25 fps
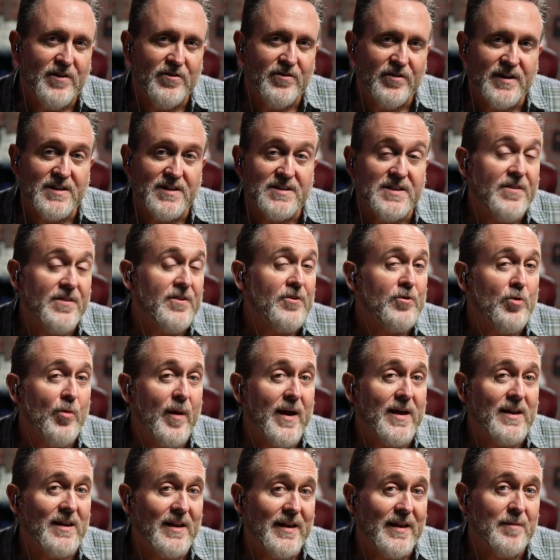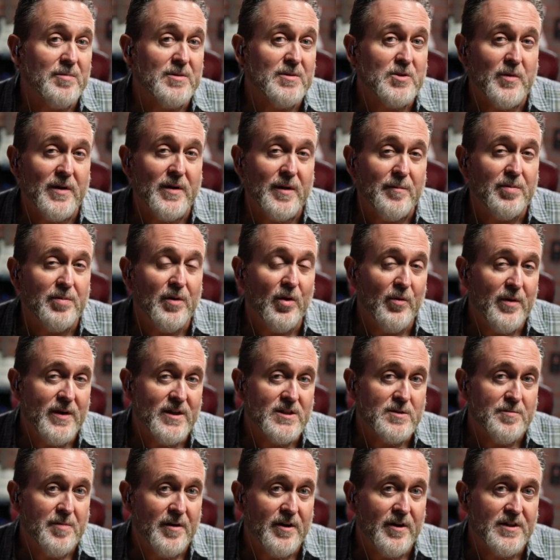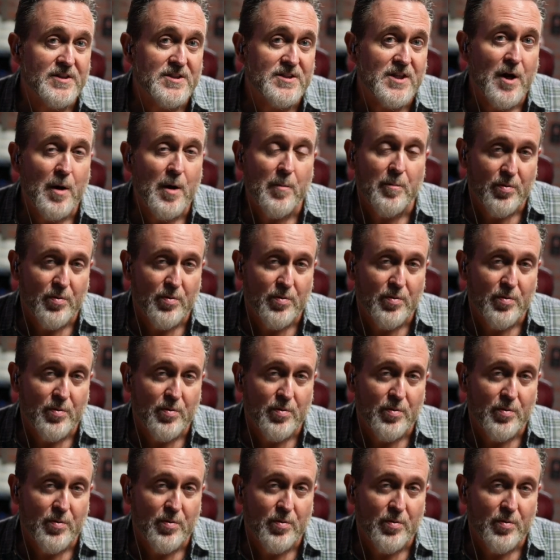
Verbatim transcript: you're going to see the direct link between employee experience,